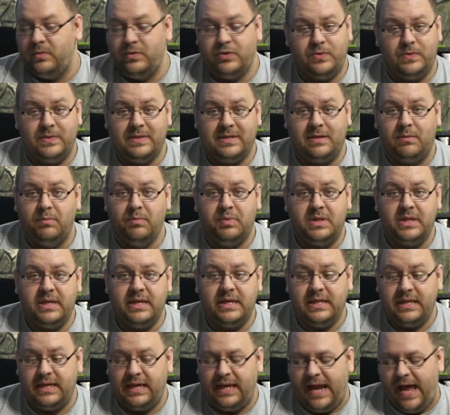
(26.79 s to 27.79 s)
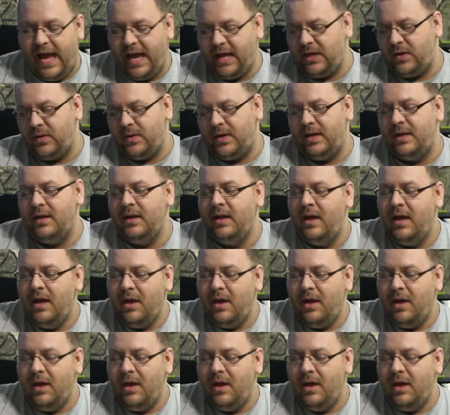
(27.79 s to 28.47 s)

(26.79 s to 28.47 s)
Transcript: which was completely inaccurate,